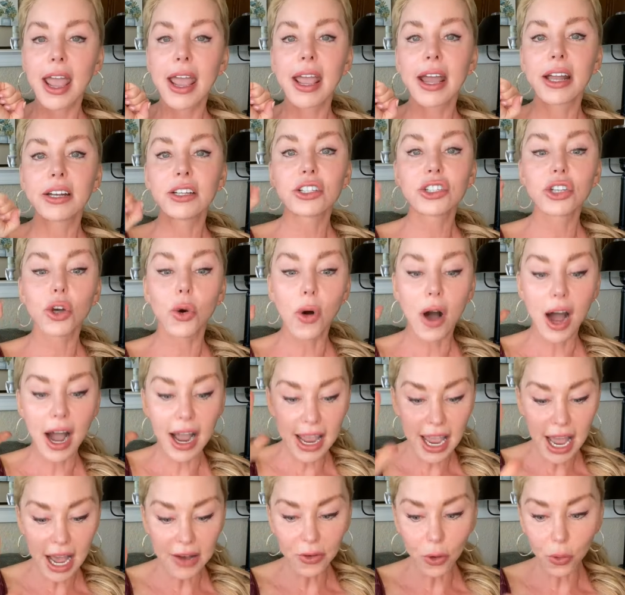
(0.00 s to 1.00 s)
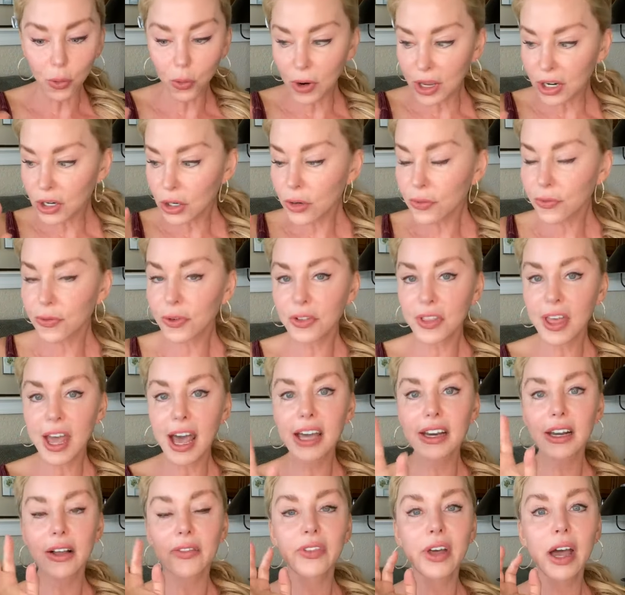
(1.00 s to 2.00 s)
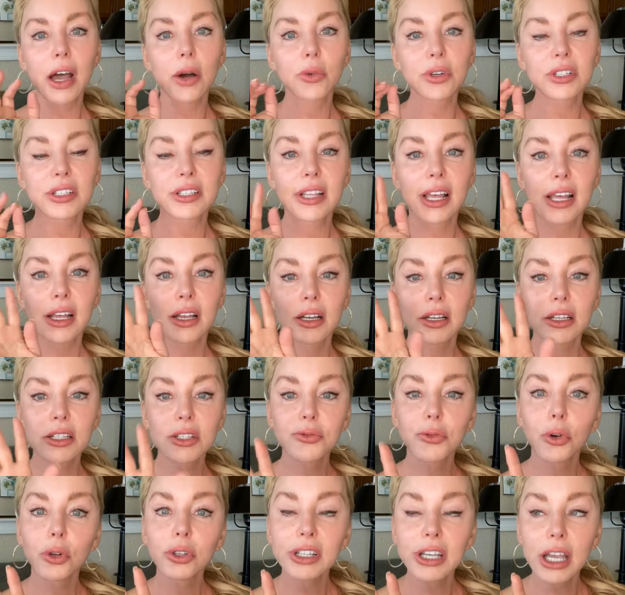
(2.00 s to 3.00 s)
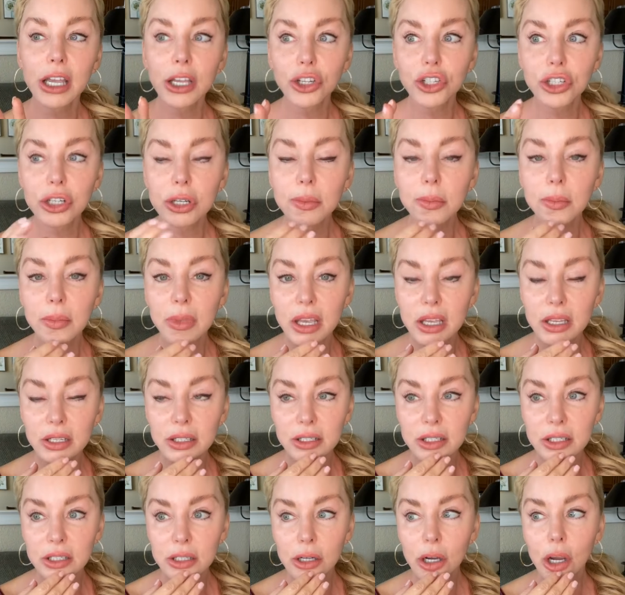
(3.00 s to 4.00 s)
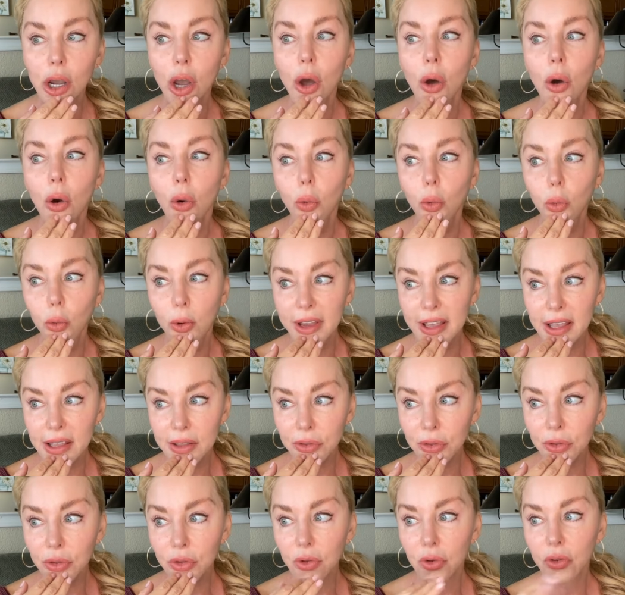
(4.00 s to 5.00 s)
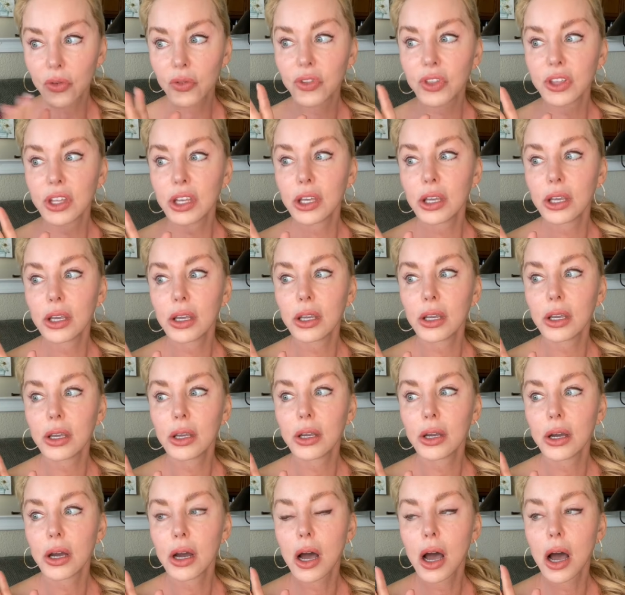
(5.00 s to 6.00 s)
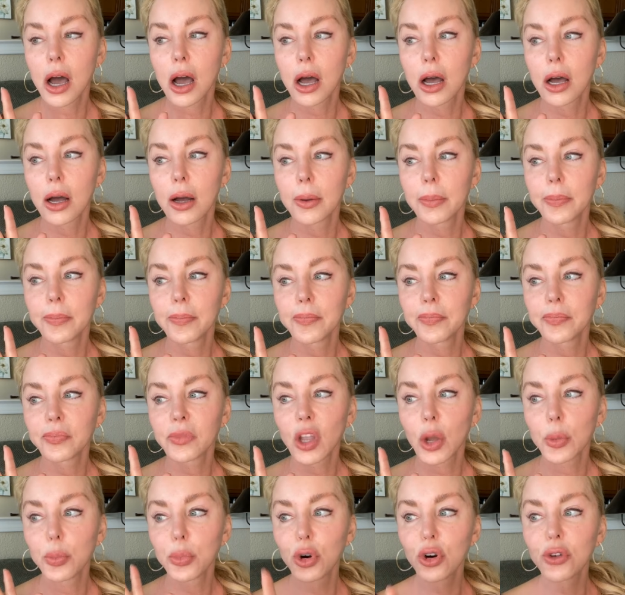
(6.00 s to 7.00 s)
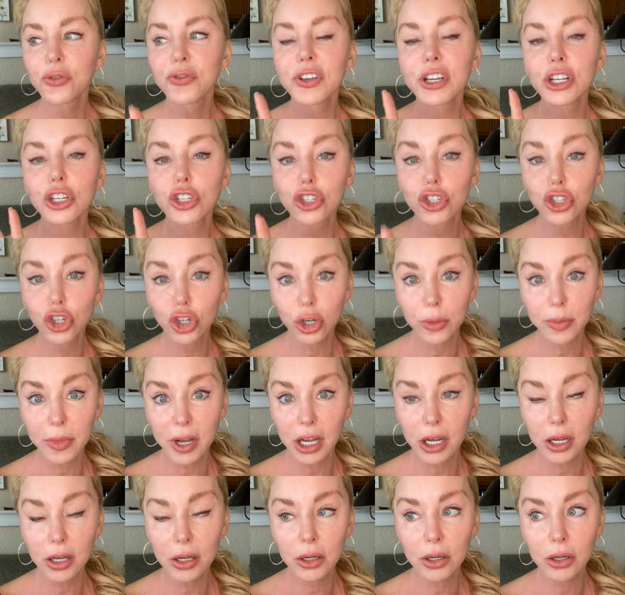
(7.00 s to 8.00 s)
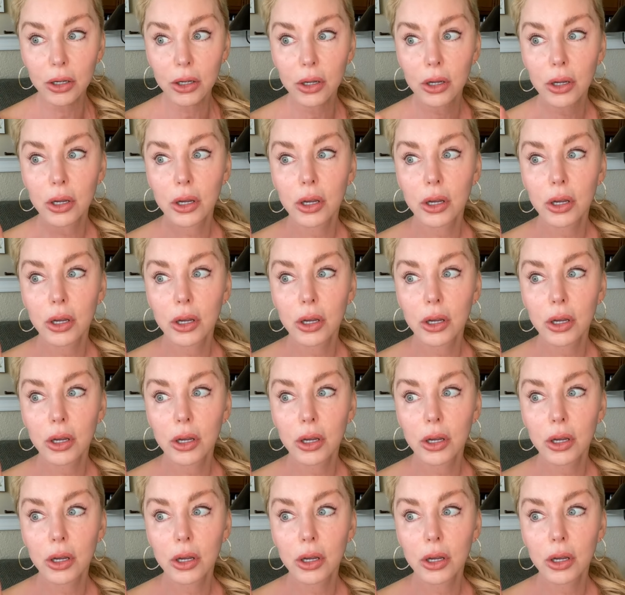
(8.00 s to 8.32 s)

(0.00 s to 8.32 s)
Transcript: and so I have a winner for that, and that was the exfoliation mitt with the um, perfect derma